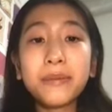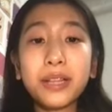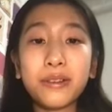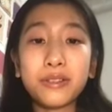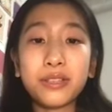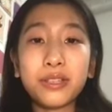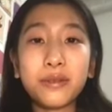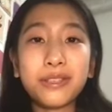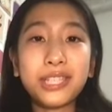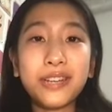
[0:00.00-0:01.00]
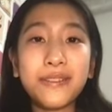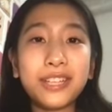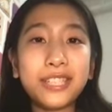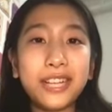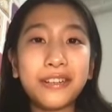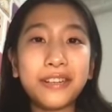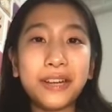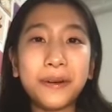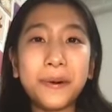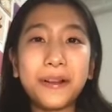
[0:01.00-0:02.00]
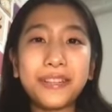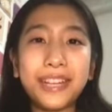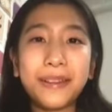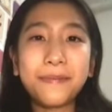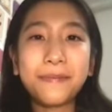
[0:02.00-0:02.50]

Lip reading: closer to achieving gender equality.